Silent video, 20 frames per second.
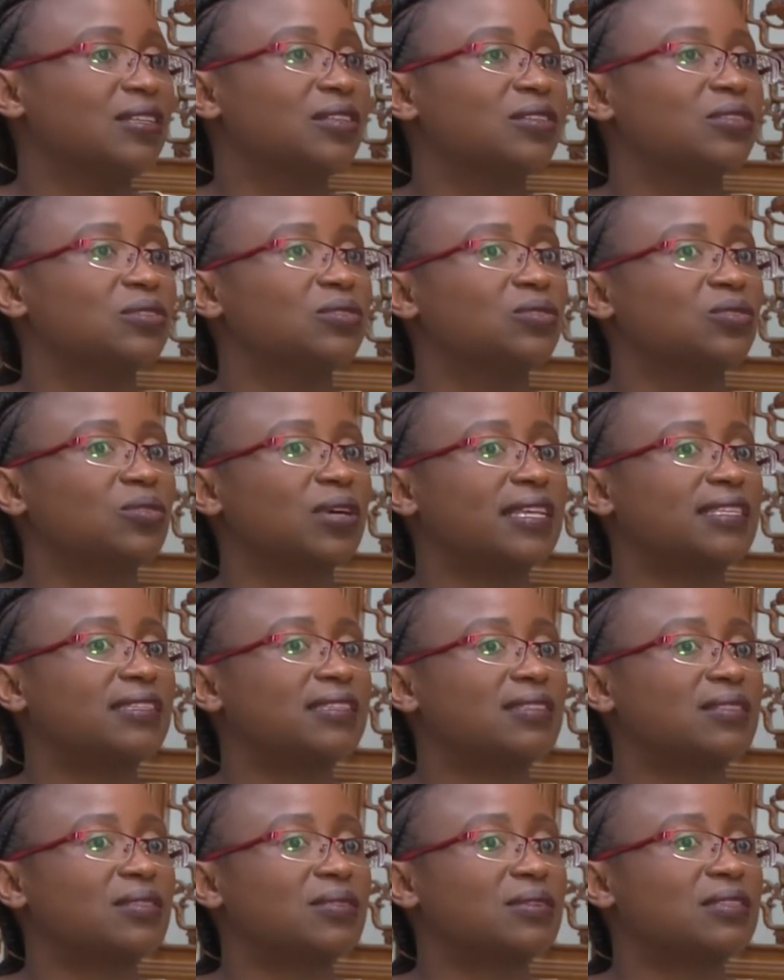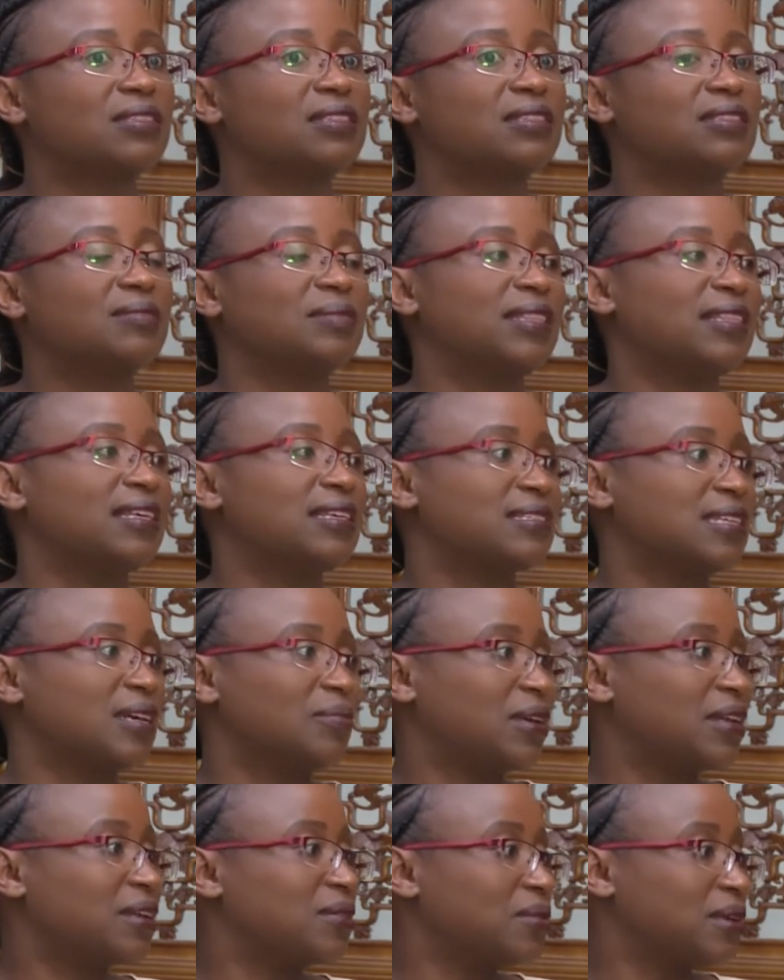So I just thought, there's
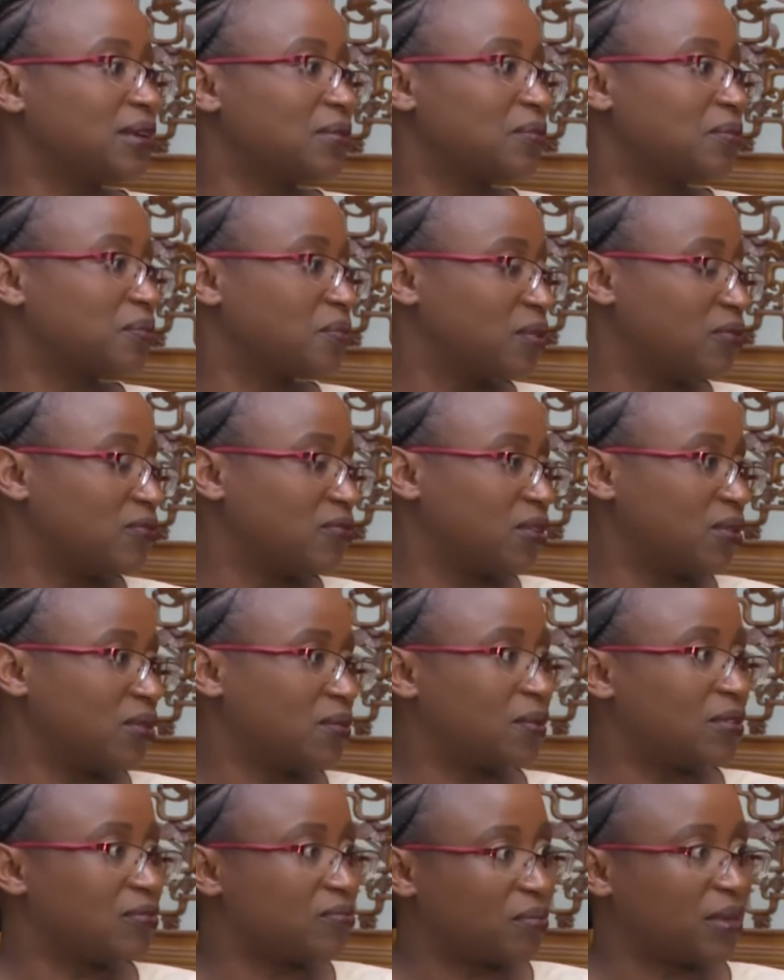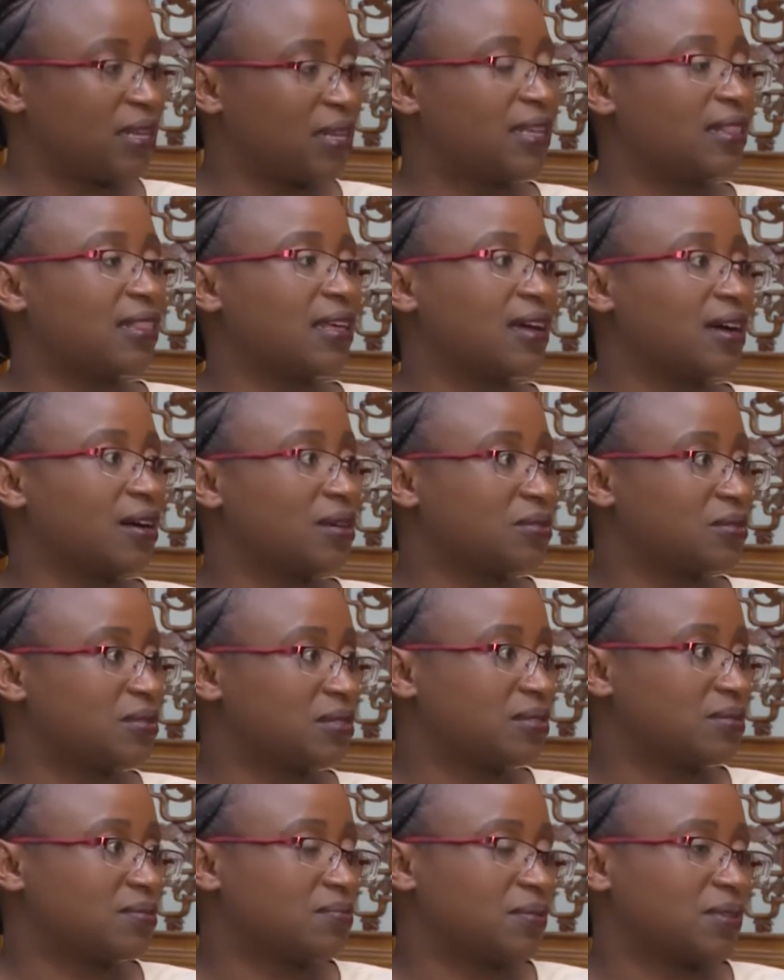someone who we've been in the
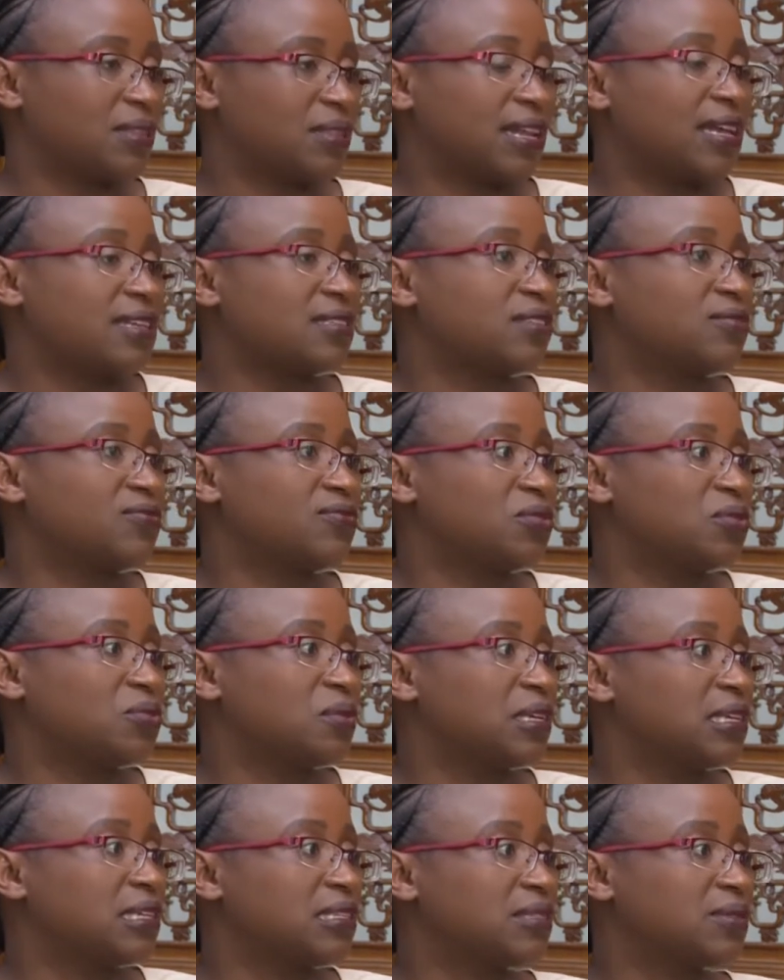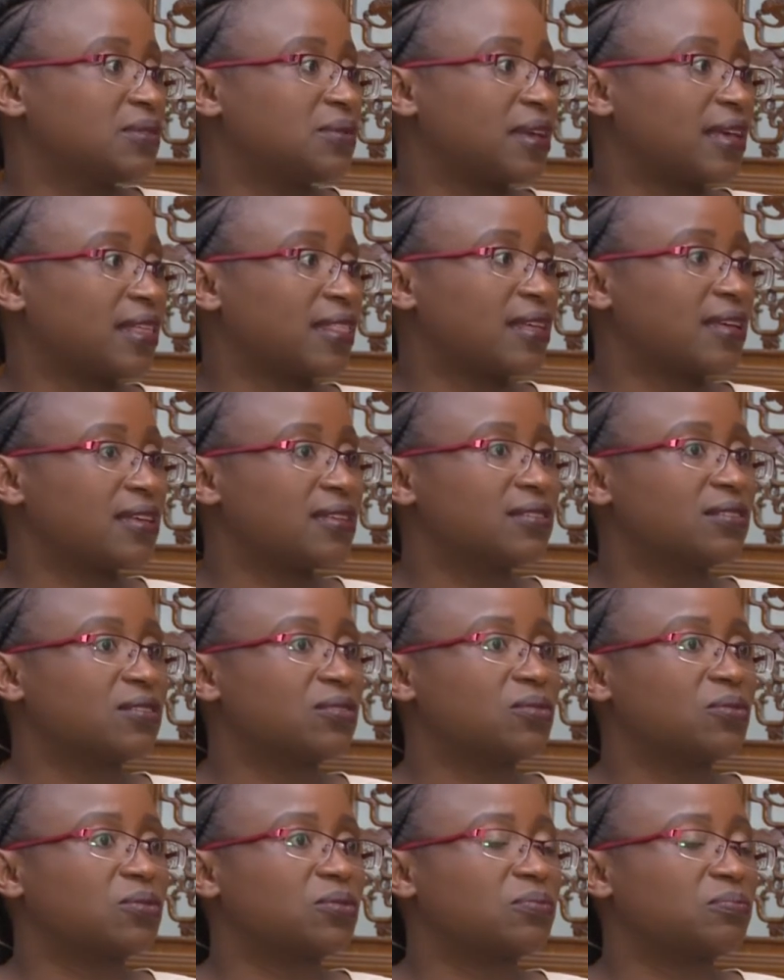house for the last few weeks together.
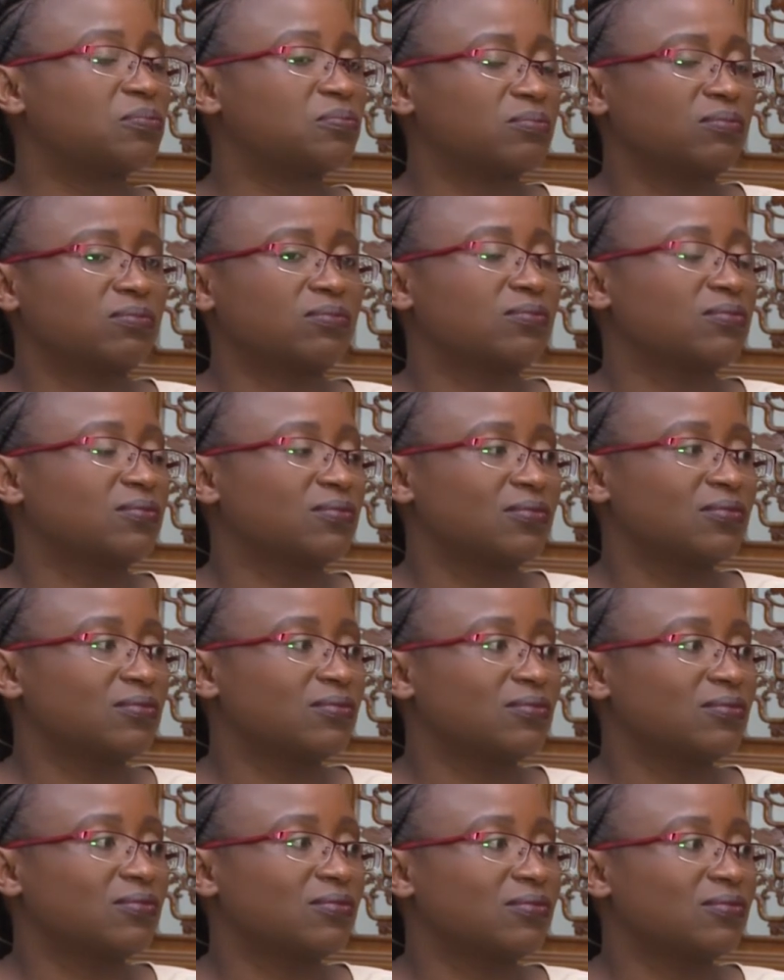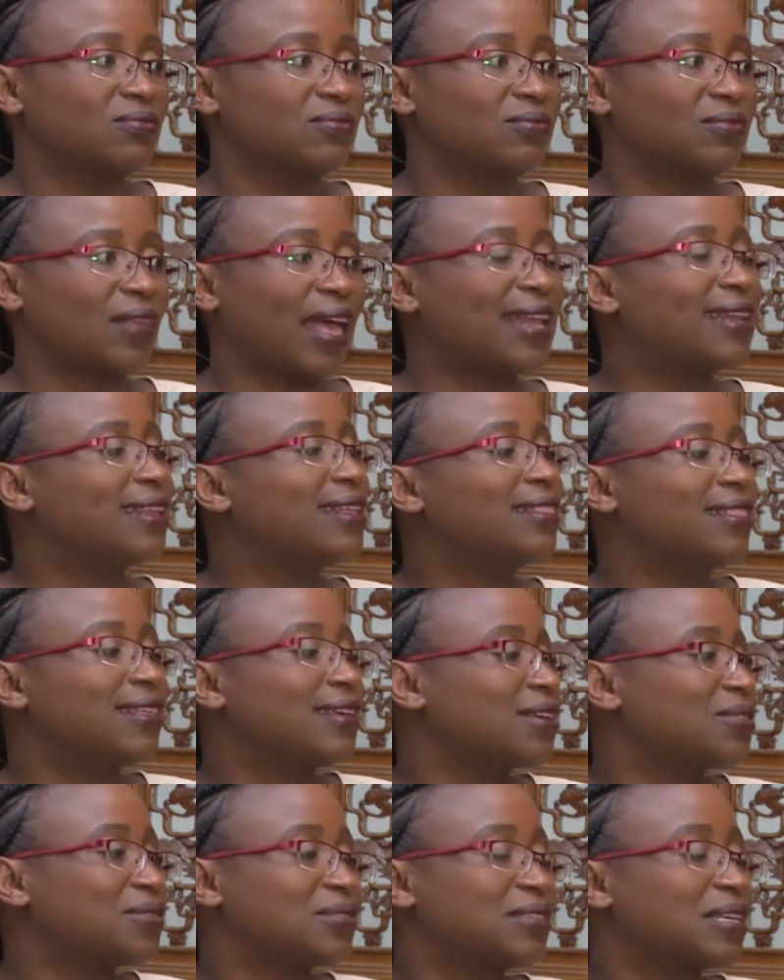So I didn't
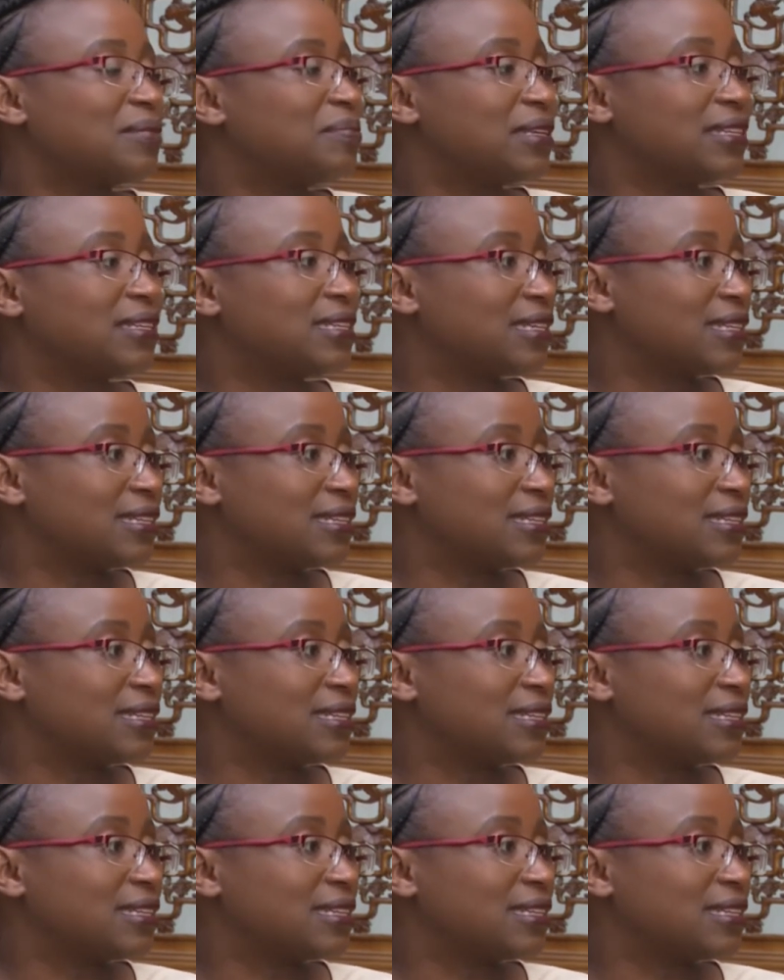think it was a big deal.